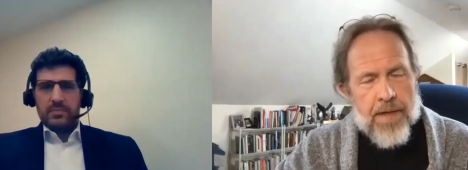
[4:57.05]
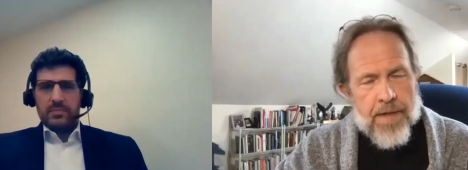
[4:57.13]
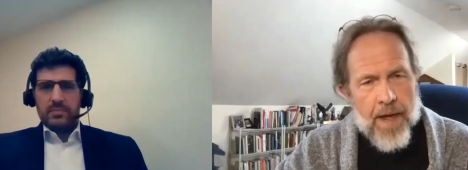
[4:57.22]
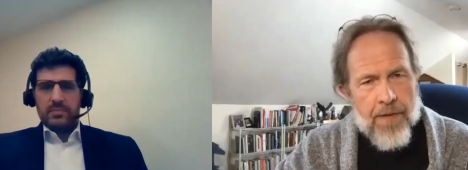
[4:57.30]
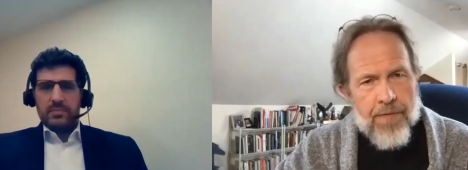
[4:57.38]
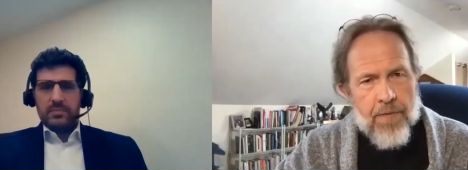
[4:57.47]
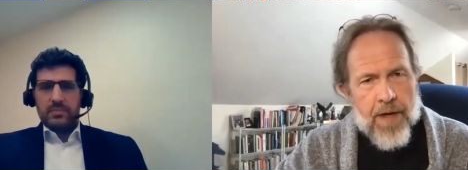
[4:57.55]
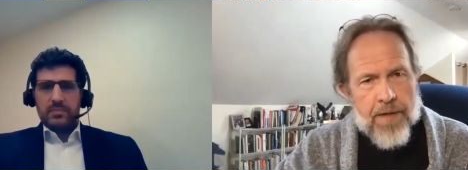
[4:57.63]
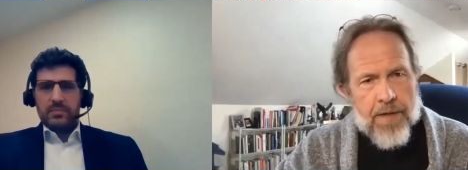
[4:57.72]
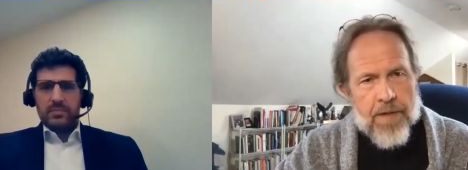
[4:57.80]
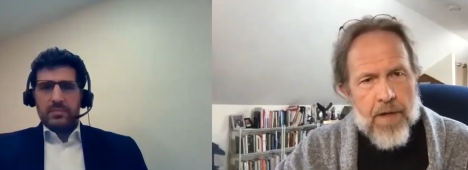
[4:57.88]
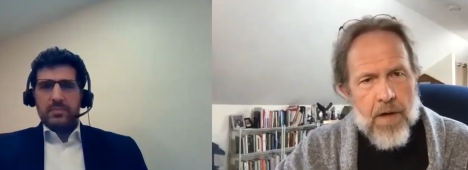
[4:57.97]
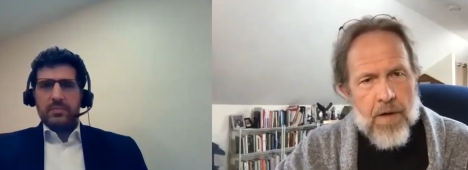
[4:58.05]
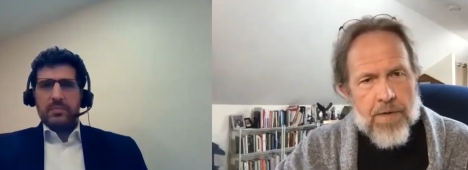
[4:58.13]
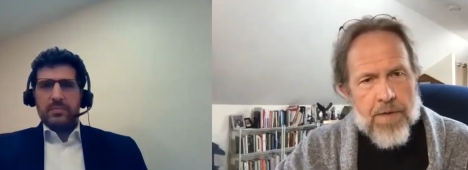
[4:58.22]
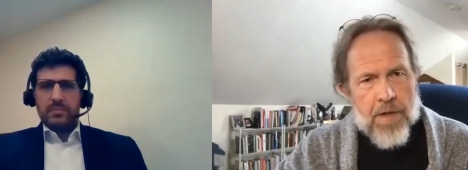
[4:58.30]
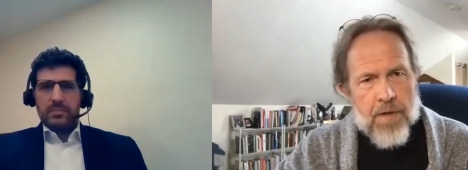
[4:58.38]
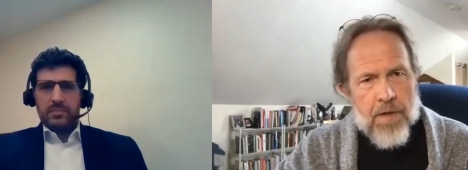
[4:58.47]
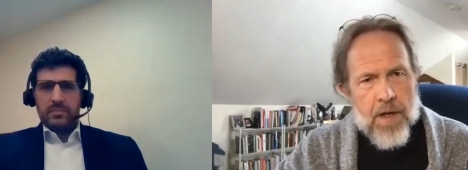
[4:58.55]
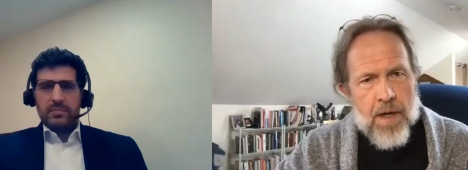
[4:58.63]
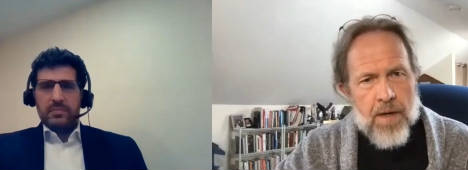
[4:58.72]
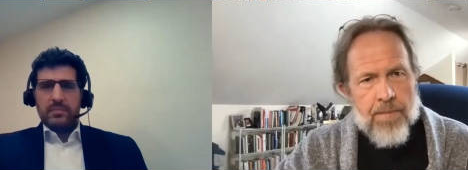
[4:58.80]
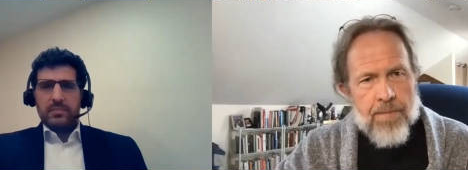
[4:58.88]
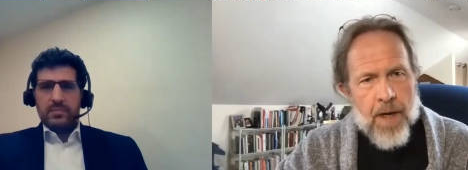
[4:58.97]
Speaker 1: death rates. Also,
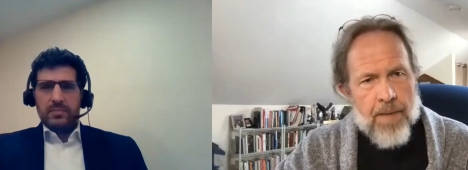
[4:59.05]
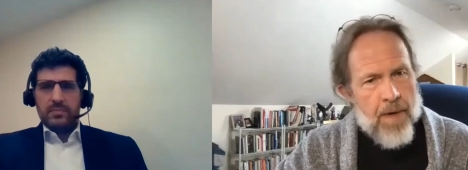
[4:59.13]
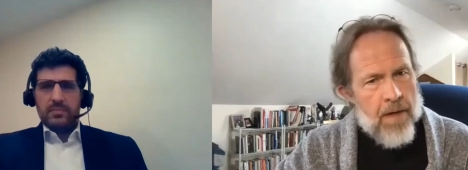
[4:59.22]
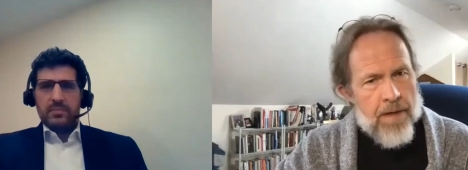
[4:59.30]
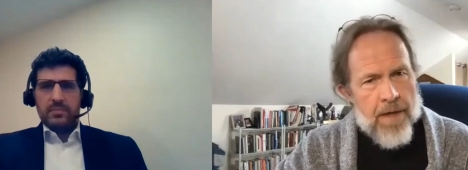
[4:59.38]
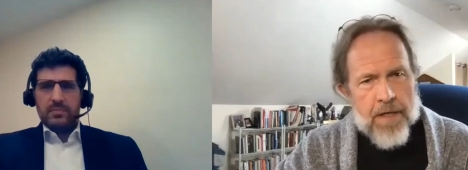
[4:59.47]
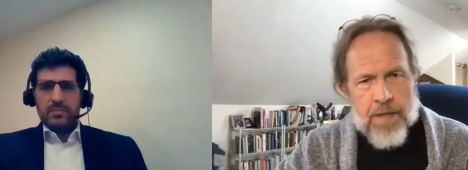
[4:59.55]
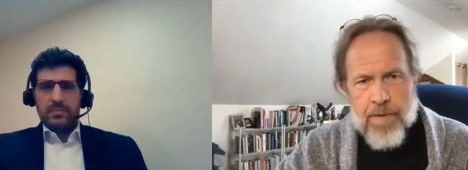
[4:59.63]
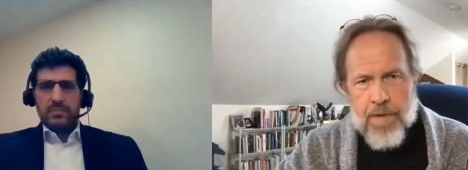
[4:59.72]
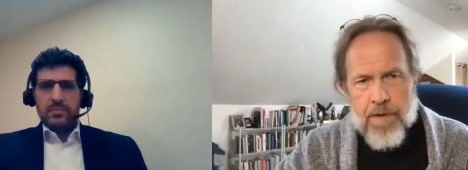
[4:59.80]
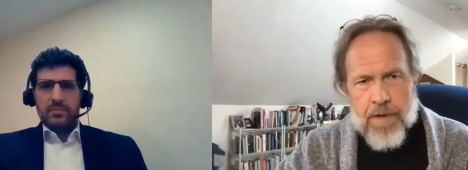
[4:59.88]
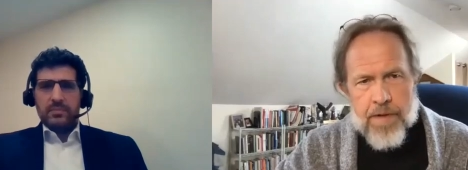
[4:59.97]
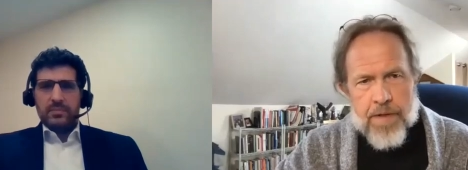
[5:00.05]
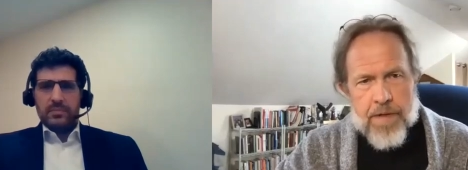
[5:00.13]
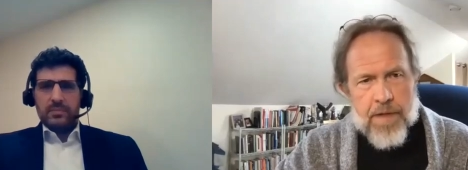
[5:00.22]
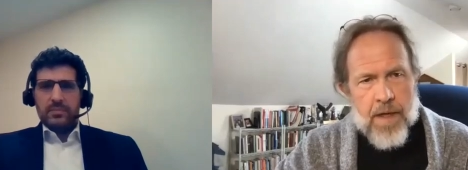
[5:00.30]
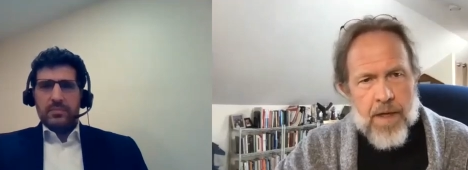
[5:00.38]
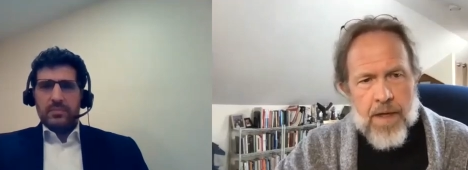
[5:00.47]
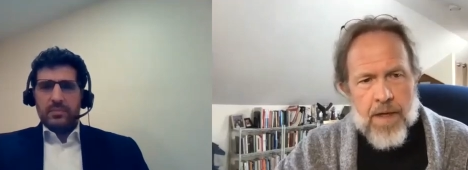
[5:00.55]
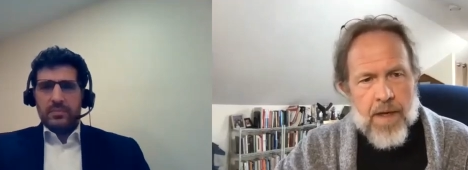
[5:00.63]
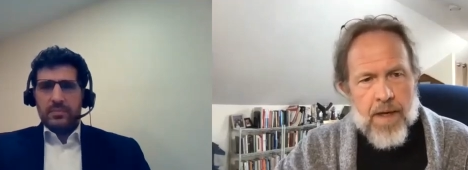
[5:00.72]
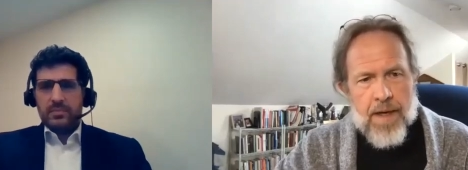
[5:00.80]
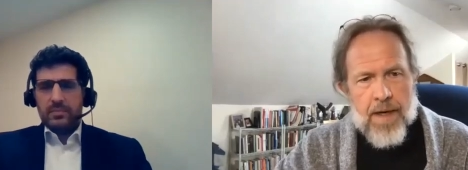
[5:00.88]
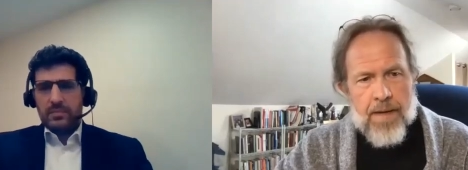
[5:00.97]
primarily experienced
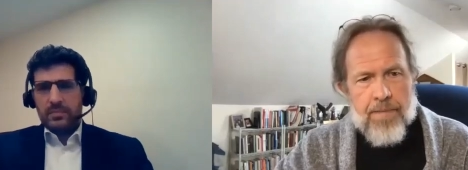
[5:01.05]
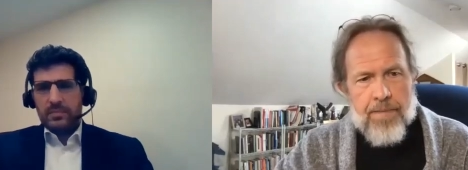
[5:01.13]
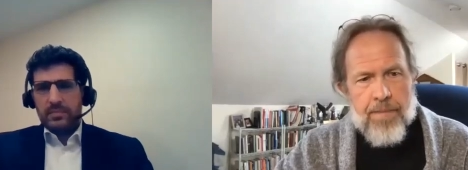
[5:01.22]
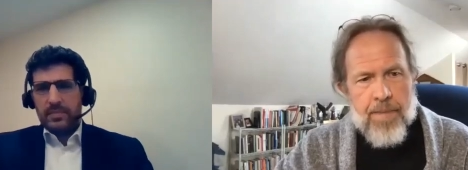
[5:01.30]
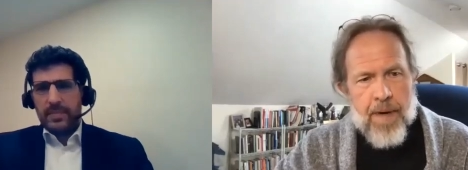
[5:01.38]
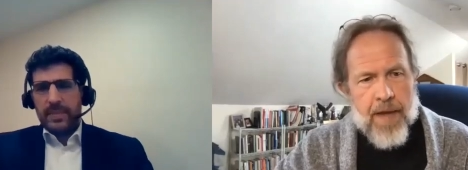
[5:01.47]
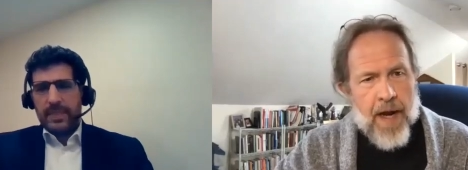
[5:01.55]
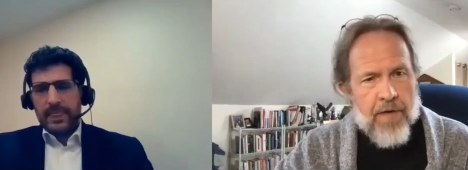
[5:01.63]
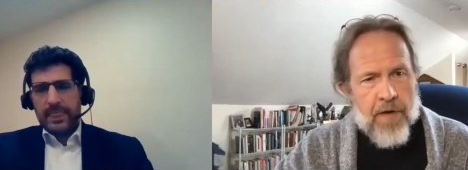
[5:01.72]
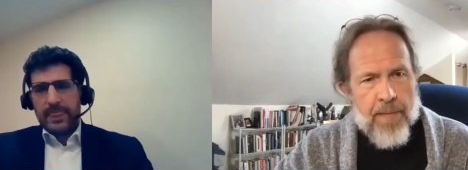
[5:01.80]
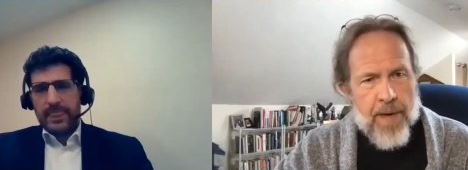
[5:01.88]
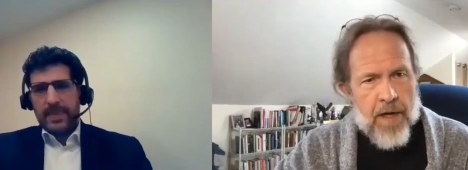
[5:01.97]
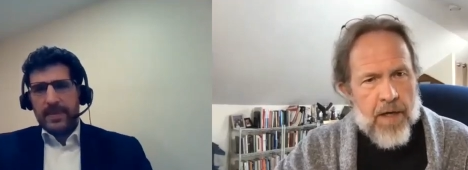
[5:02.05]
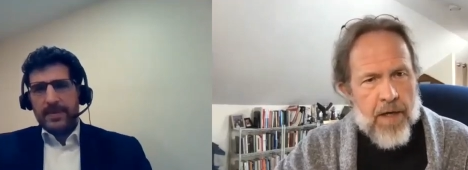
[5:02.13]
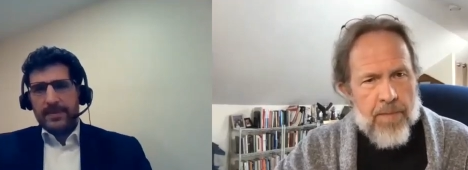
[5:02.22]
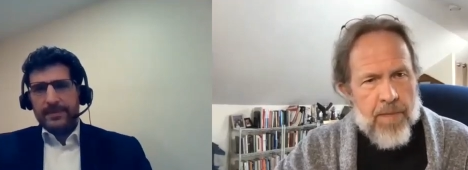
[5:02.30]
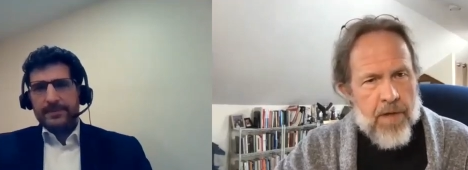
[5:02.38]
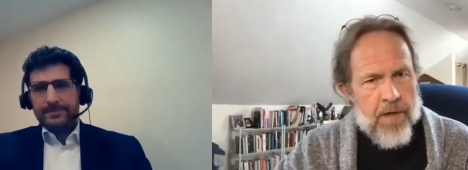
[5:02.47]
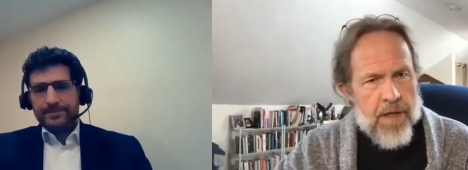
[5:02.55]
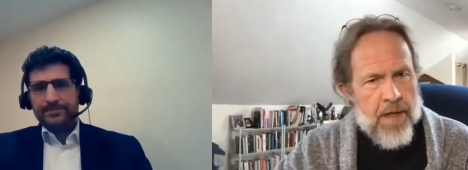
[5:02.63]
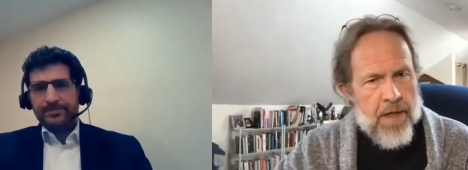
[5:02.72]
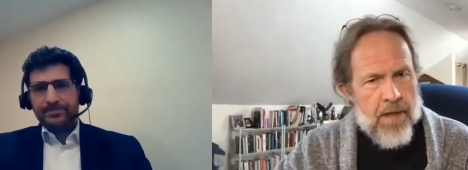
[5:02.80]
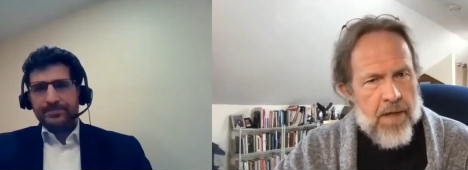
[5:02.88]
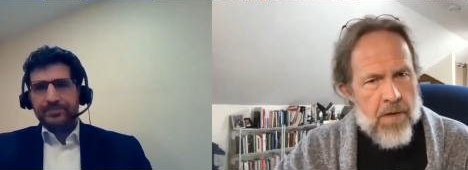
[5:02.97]
by the African American
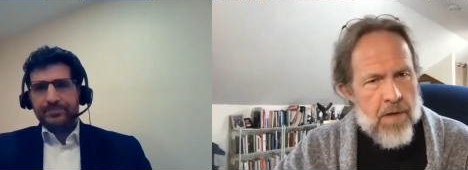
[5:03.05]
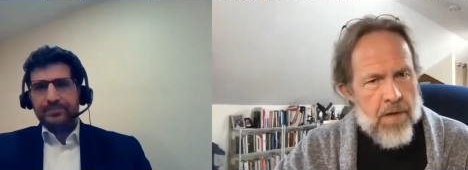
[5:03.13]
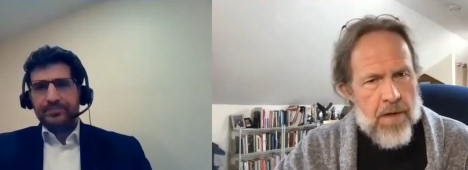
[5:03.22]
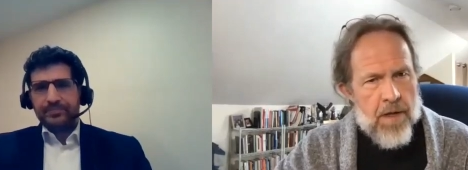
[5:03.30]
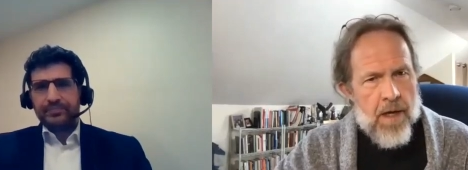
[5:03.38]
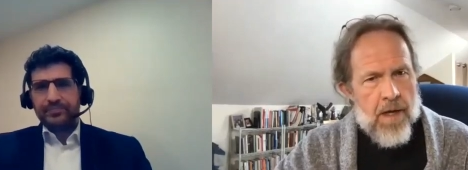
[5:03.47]
community or